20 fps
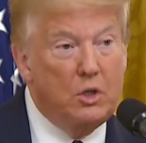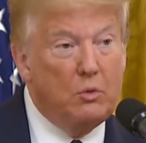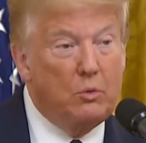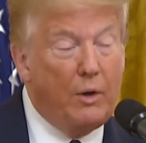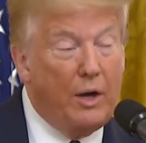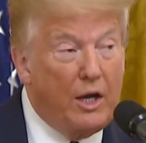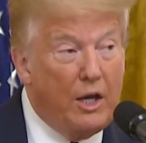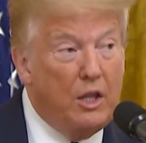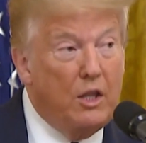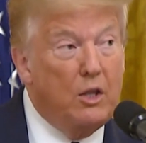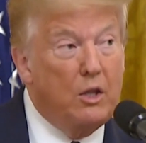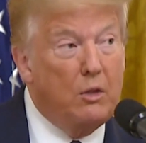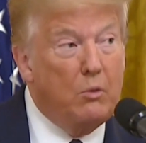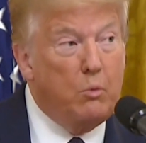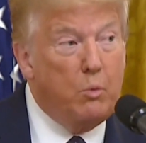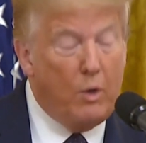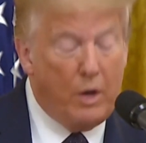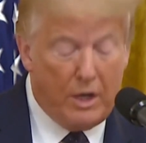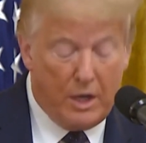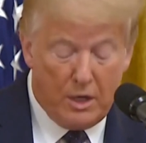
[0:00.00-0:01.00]
right in the
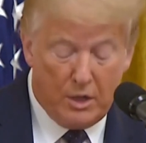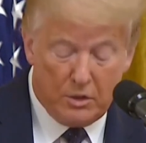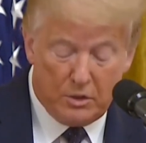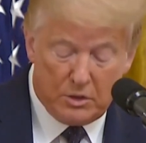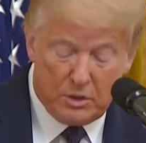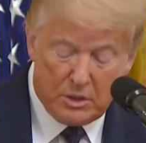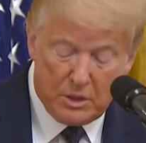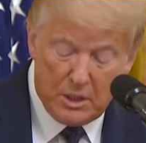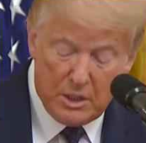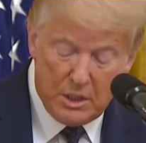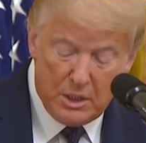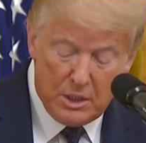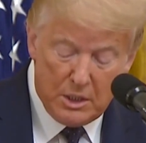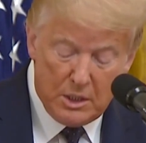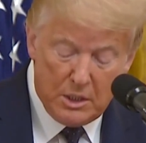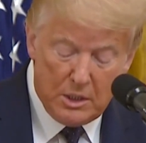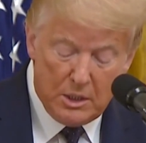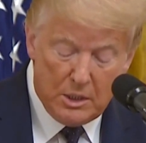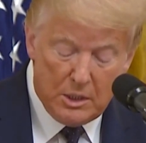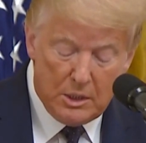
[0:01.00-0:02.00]
White House,
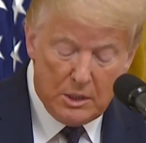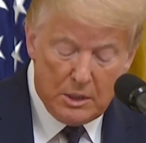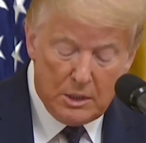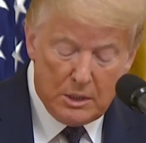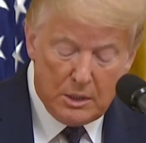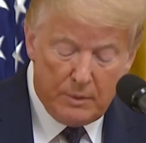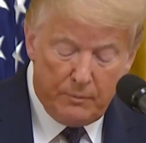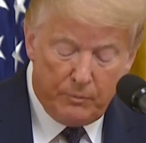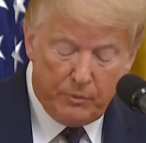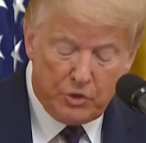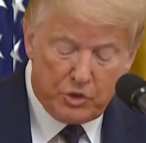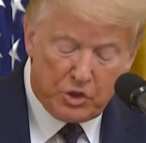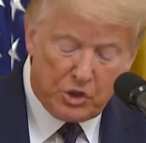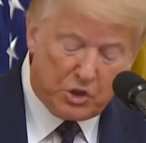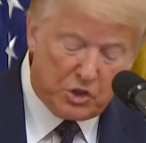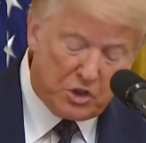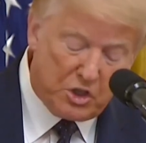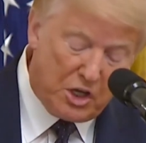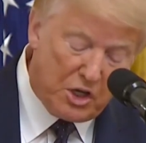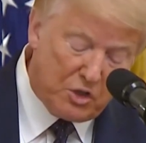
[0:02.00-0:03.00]

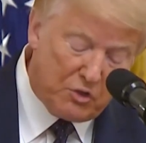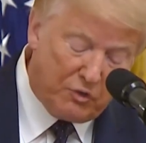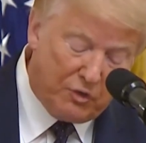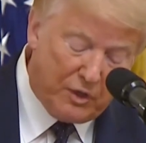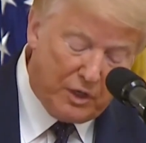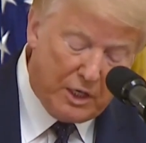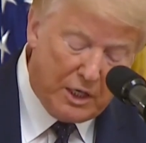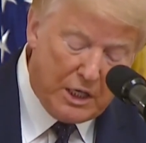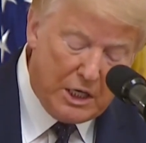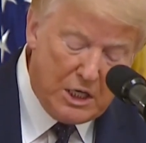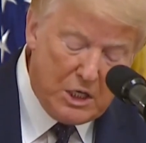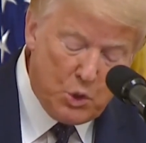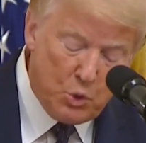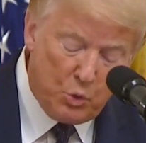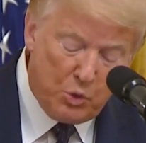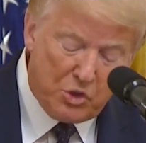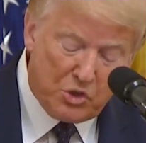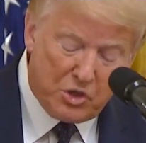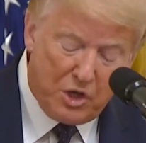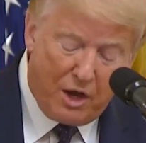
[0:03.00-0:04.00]
successfully
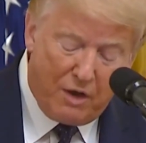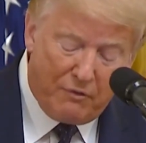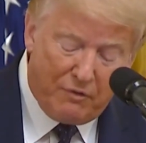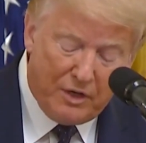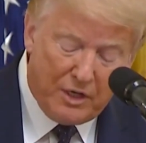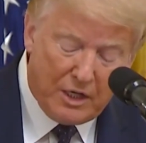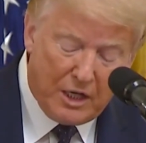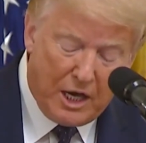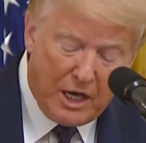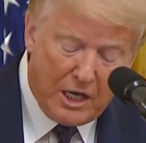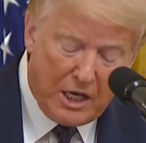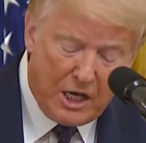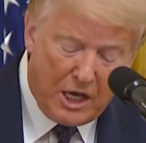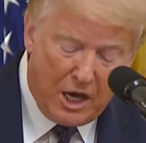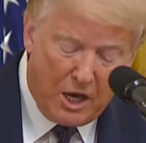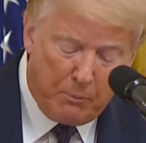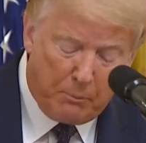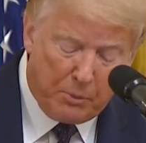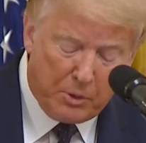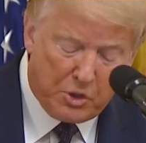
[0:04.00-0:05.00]
resolving
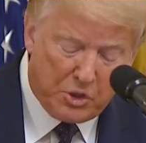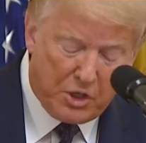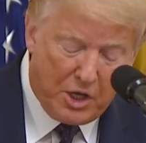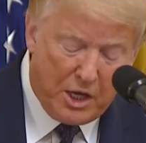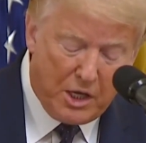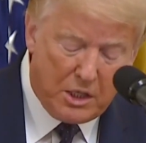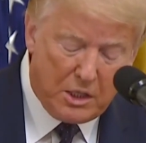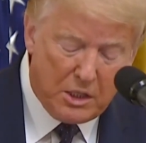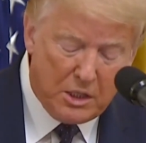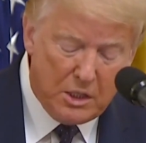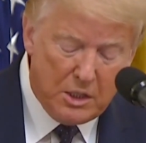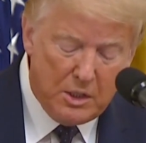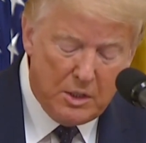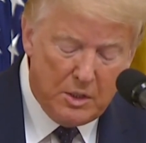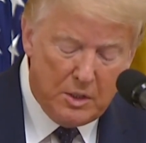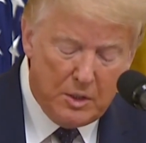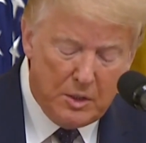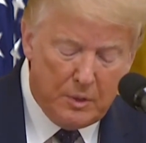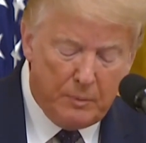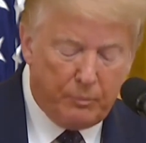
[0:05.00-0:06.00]
98%
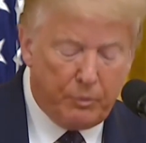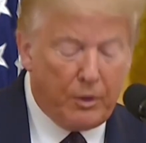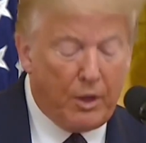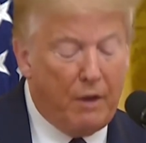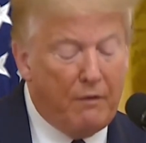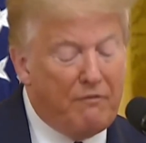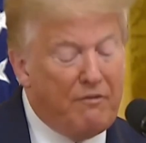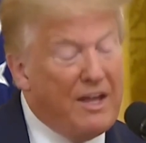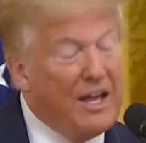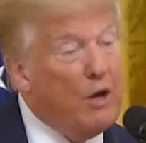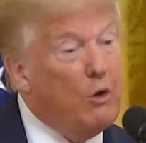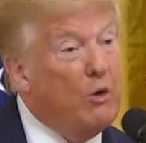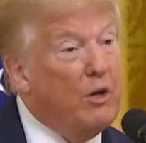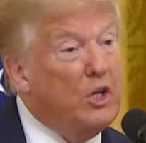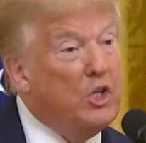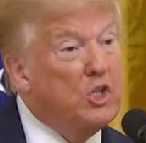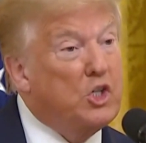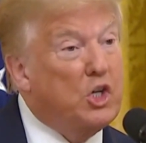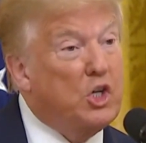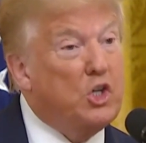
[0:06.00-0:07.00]
of
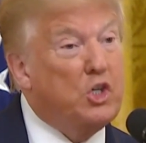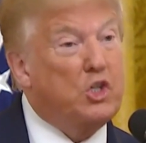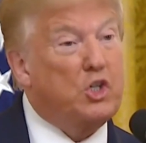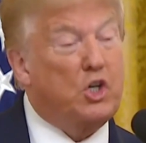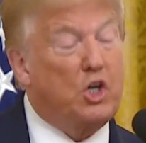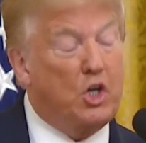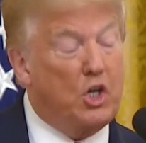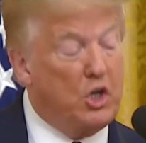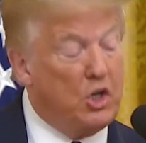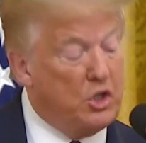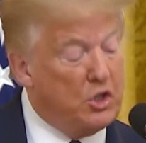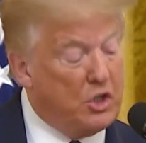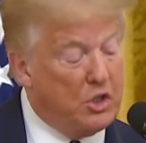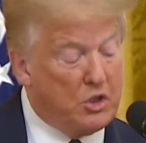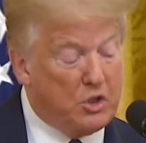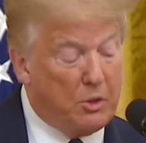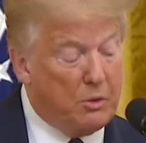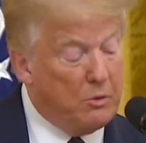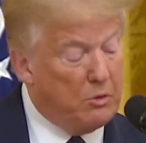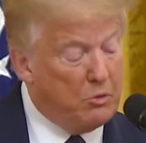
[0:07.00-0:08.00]
veterans' concerns.
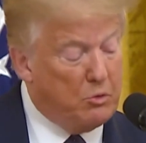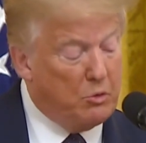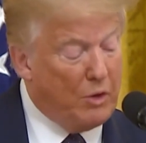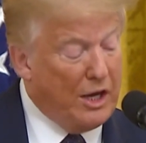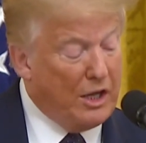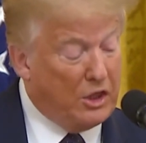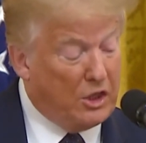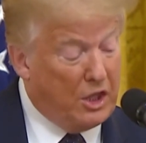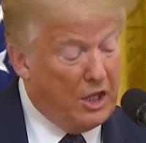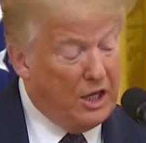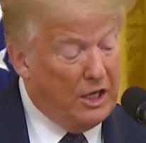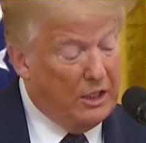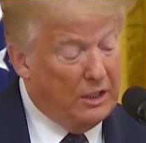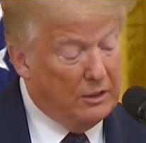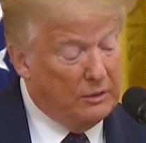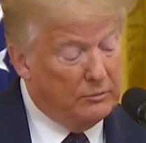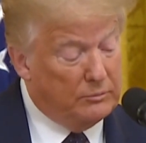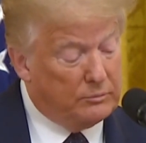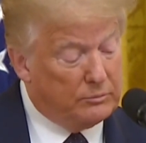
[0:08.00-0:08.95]
It's a great thing.